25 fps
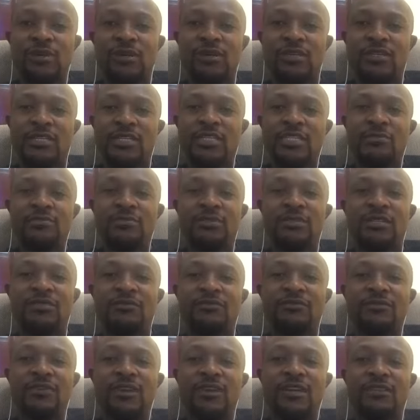It's been
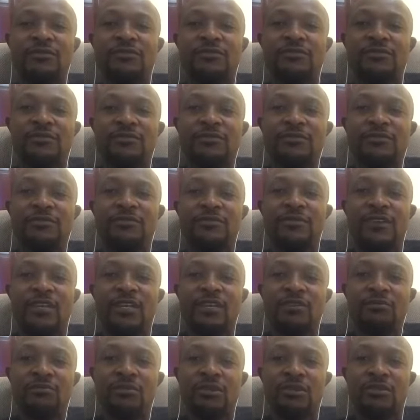a very
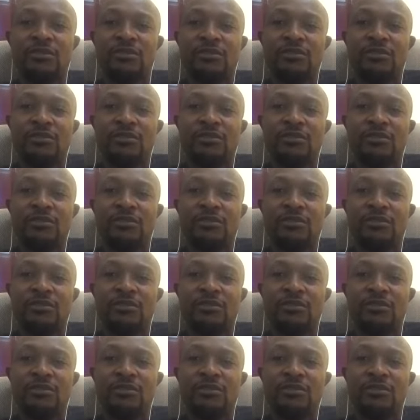fulfilling month